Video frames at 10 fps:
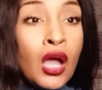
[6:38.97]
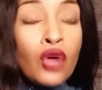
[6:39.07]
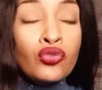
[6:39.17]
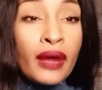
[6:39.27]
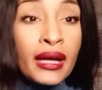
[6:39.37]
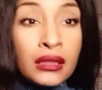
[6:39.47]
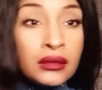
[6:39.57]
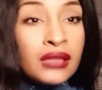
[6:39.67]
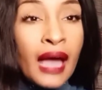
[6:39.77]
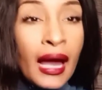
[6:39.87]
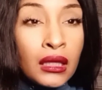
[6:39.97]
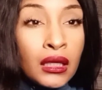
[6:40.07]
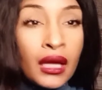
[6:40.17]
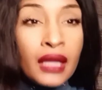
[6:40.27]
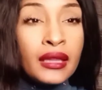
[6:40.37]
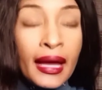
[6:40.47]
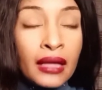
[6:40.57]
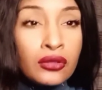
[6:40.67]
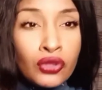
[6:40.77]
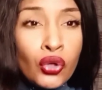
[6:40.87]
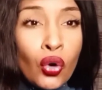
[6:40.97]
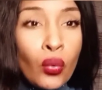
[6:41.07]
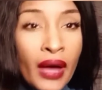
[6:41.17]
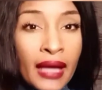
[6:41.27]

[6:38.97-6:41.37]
reconciling in that, way.